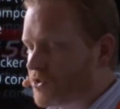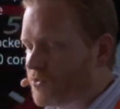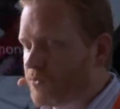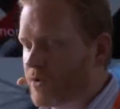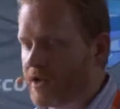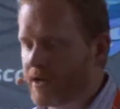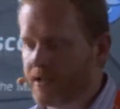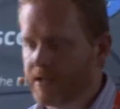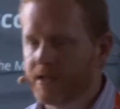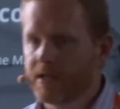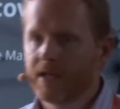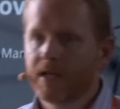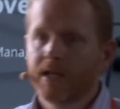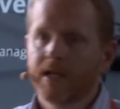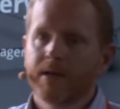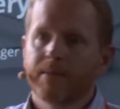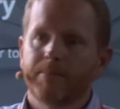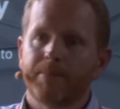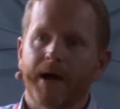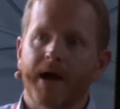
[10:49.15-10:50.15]
ready
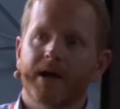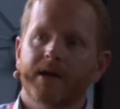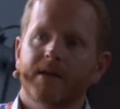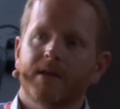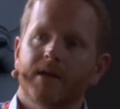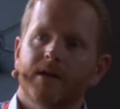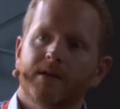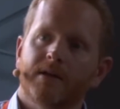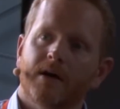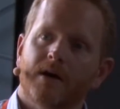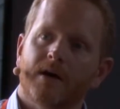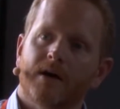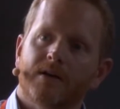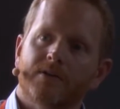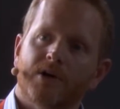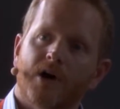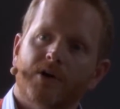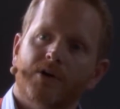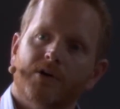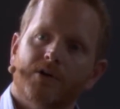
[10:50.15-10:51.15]
back at
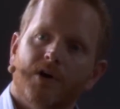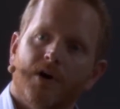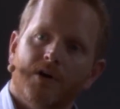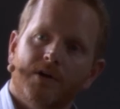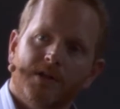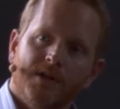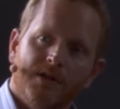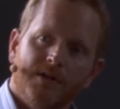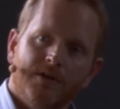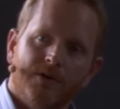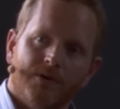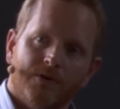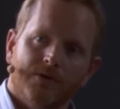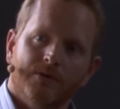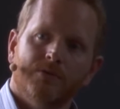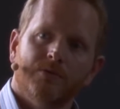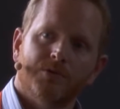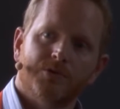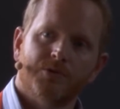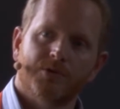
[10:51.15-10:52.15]
DockerCon EU,
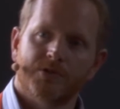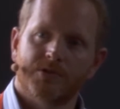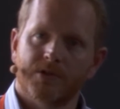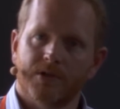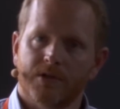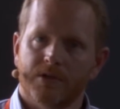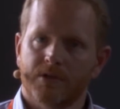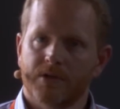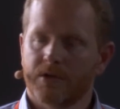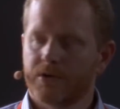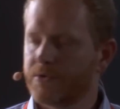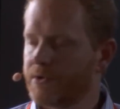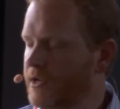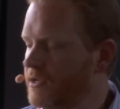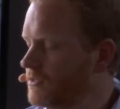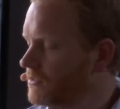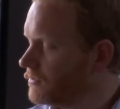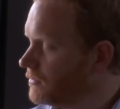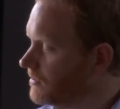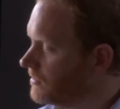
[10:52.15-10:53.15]
which was a
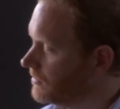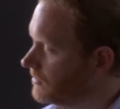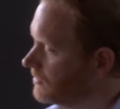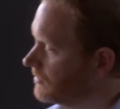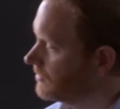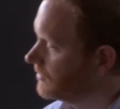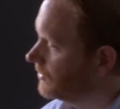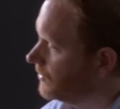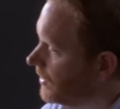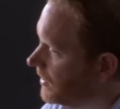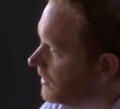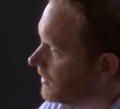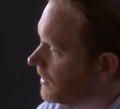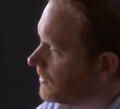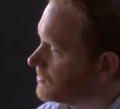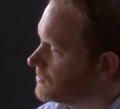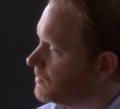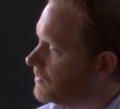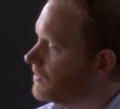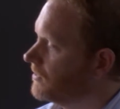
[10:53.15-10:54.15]
great
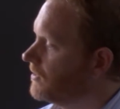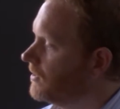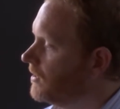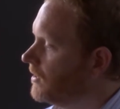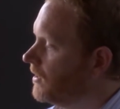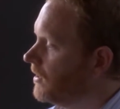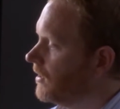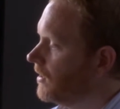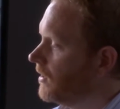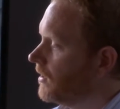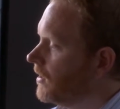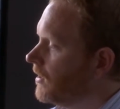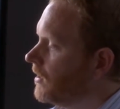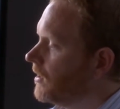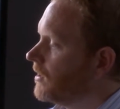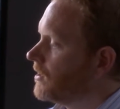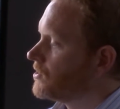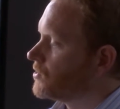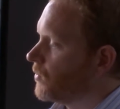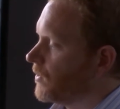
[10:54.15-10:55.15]
announcement.
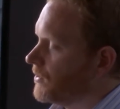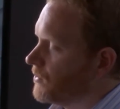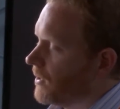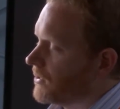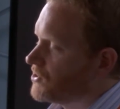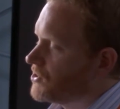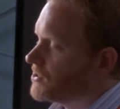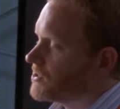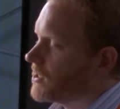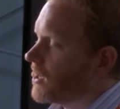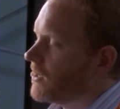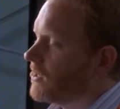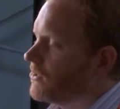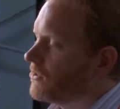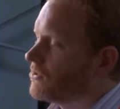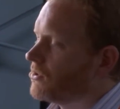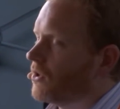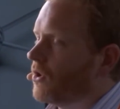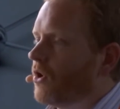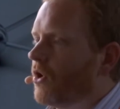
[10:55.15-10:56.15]
So I just got
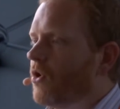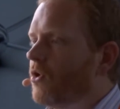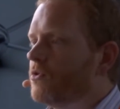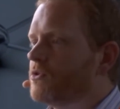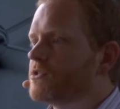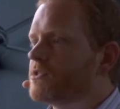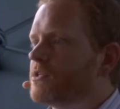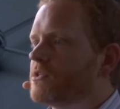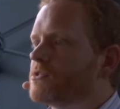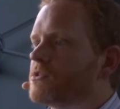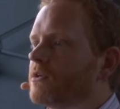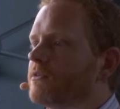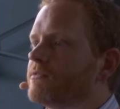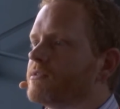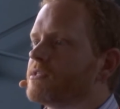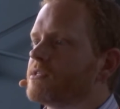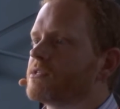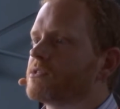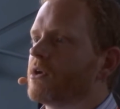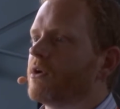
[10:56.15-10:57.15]
into host and
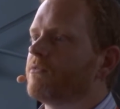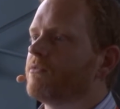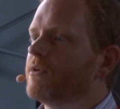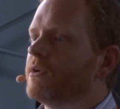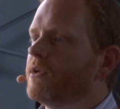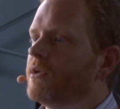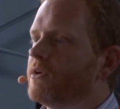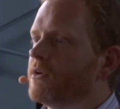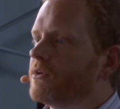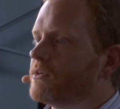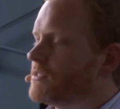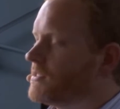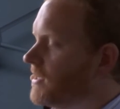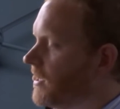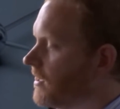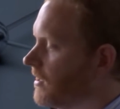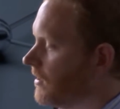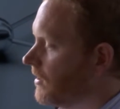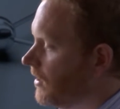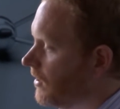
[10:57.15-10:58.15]
service discovery here a
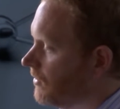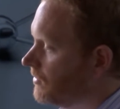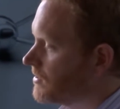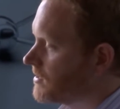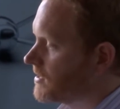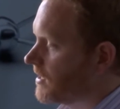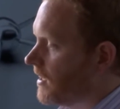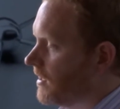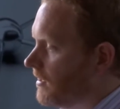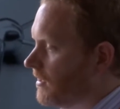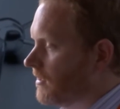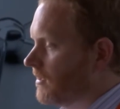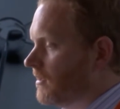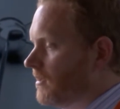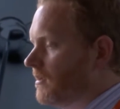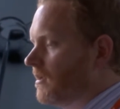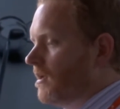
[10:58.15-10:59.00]
second ago, saying that